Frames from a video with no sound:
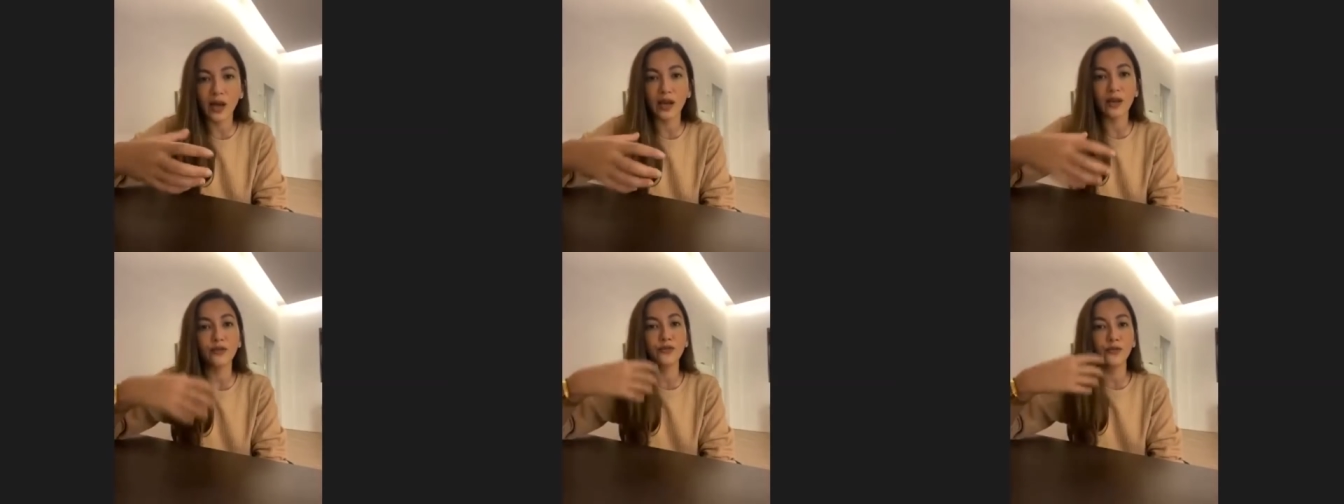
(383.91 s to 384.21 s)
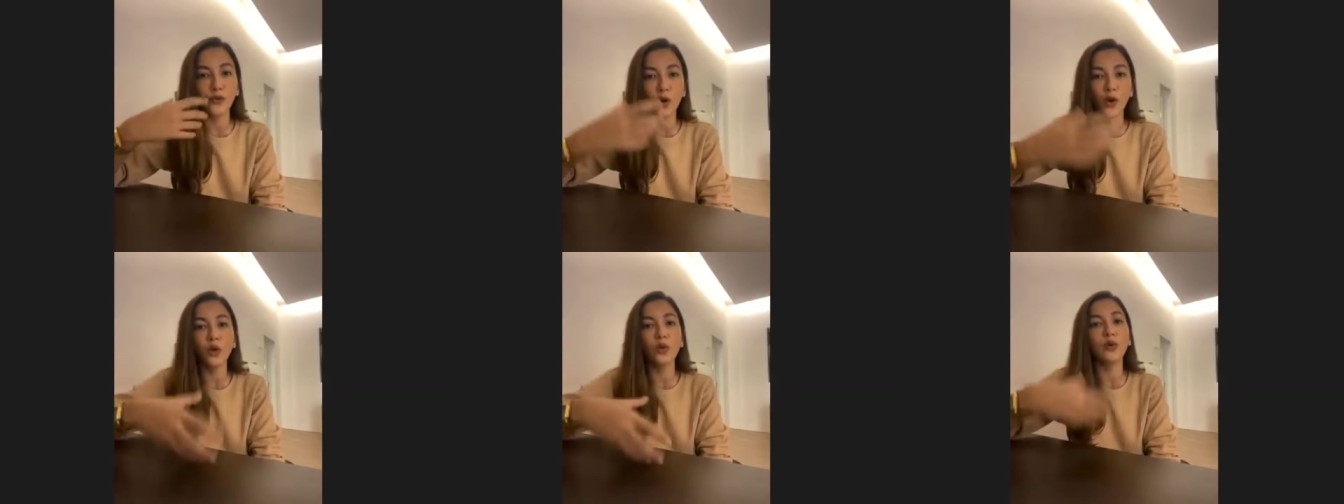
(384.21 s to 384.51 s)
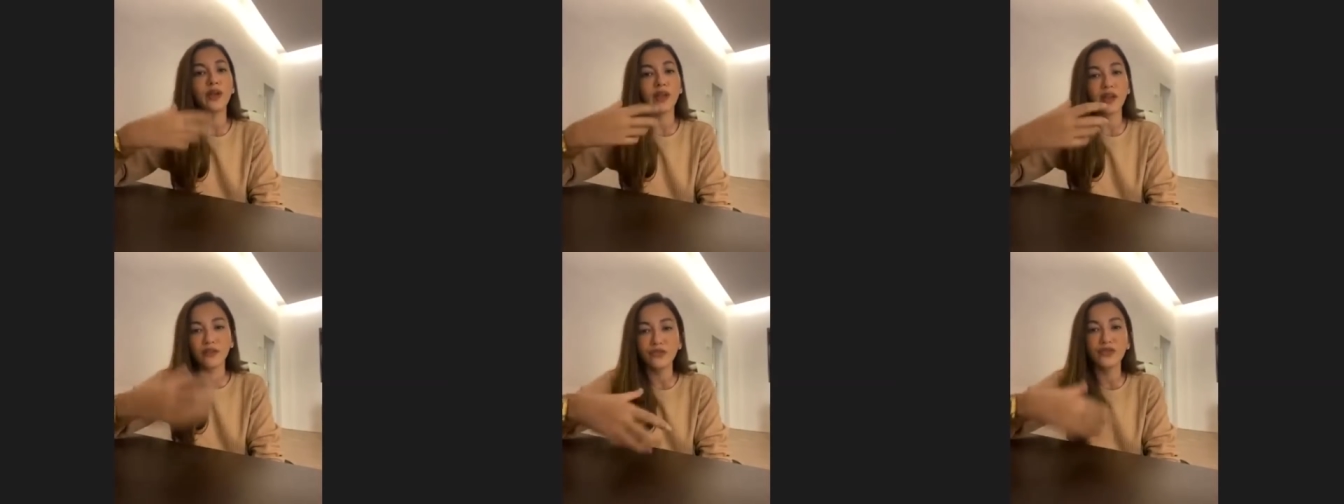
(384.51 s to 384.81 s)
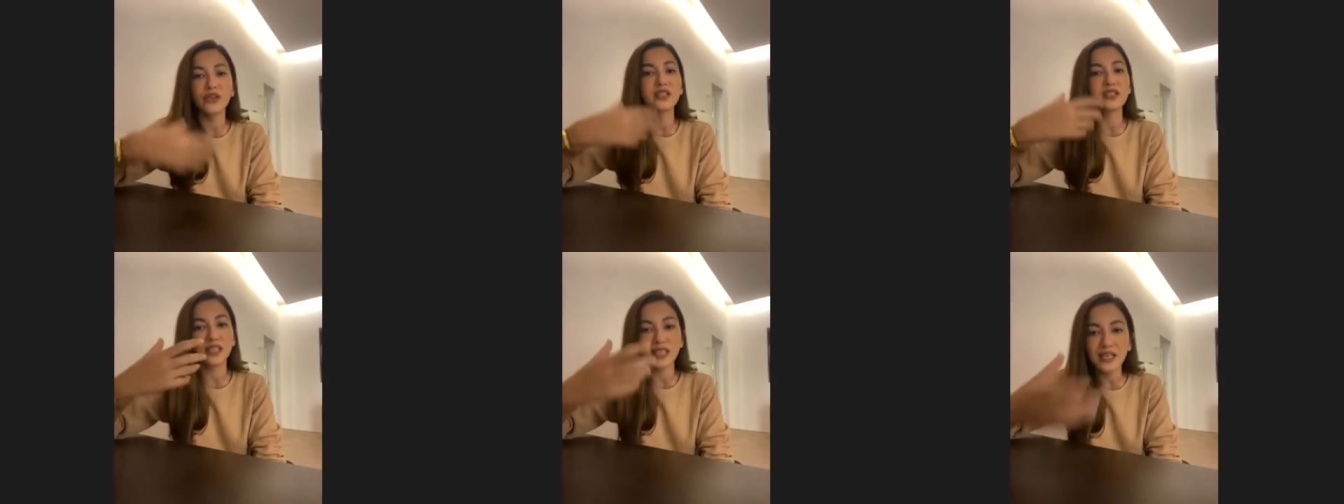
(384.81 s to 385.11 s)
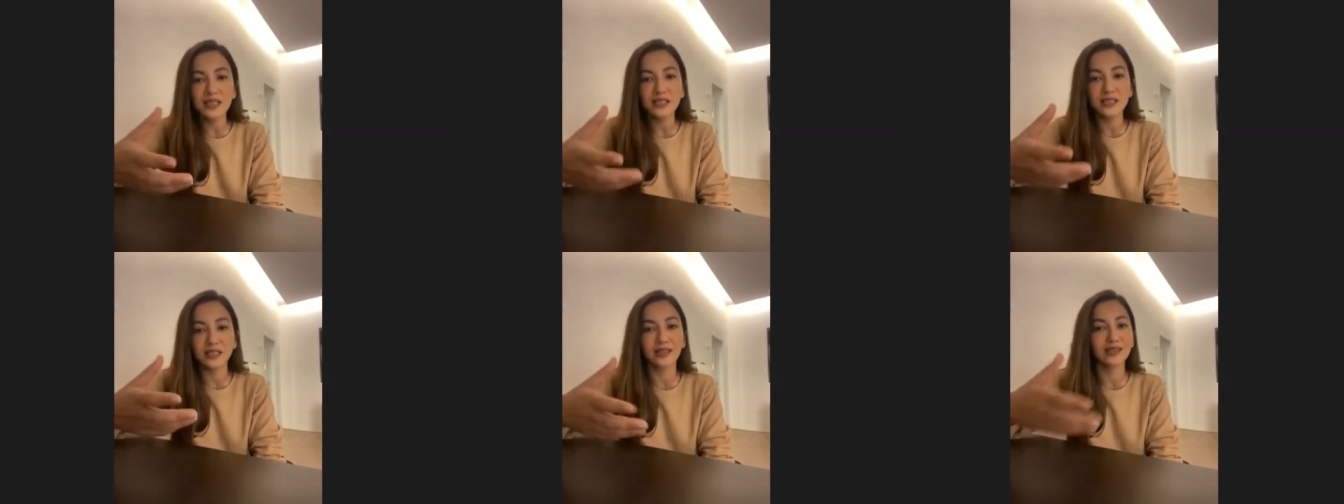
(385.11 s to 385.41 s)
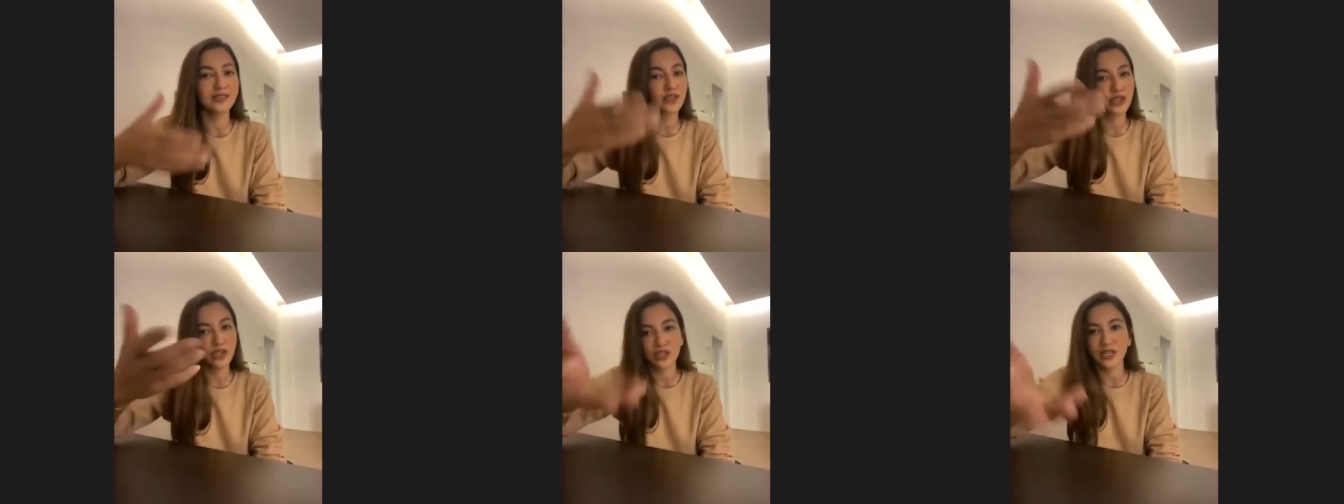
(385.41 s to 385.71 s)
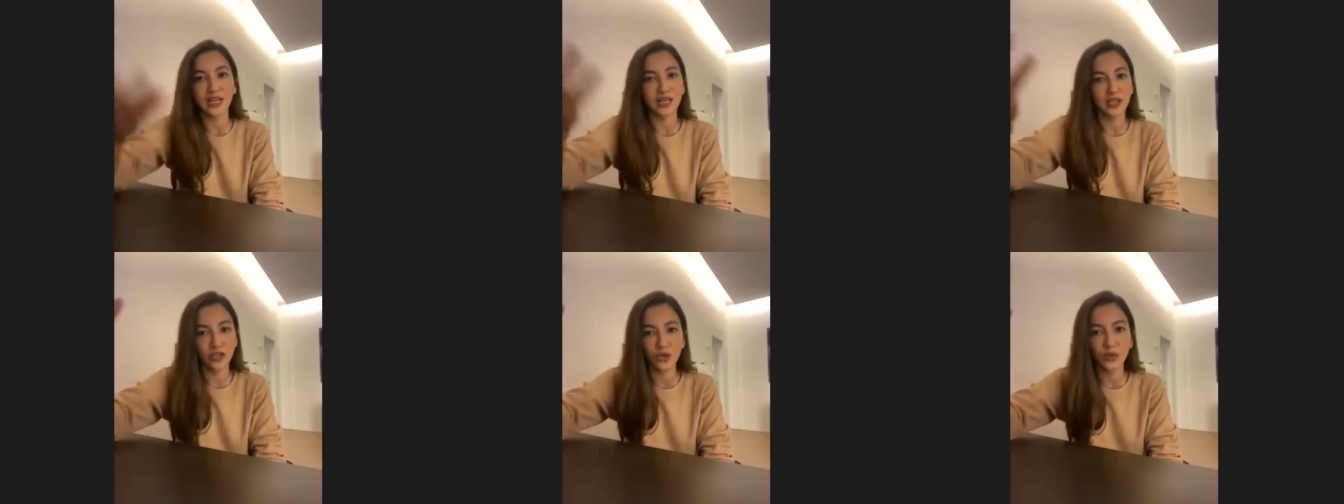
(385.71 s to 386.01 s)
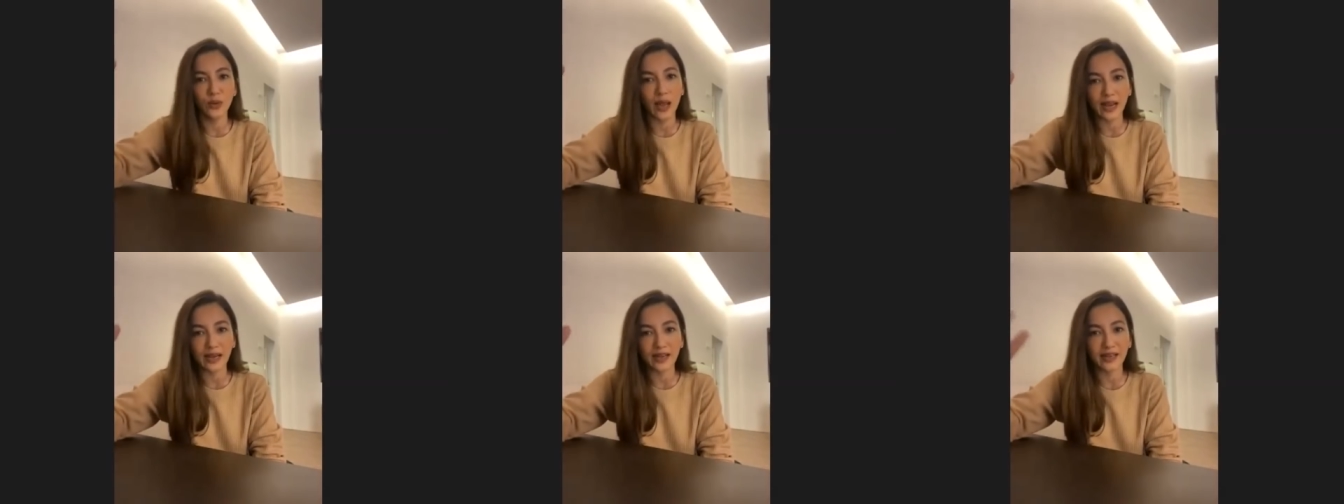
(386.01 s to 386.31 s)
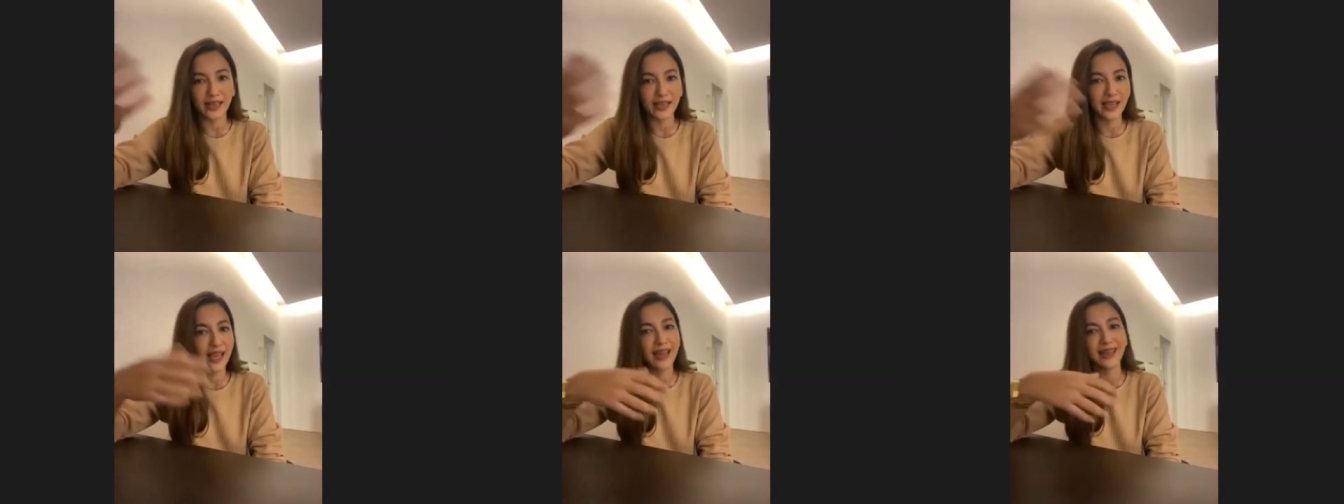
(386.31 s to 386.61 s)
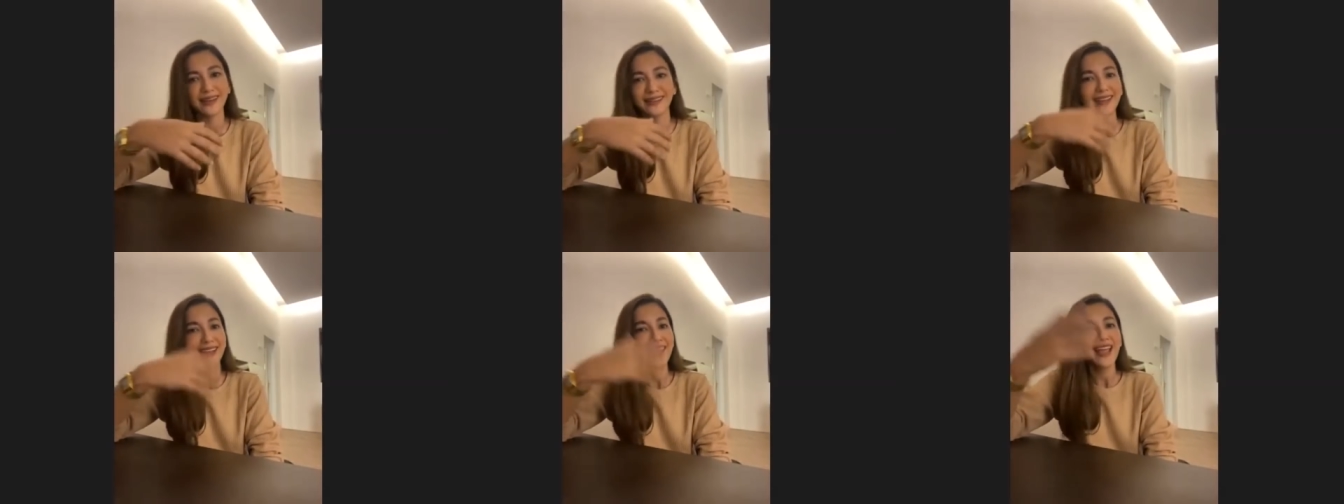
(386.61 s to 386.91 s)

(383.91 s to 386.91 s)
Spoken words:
I follow every season, just like you, Andy, and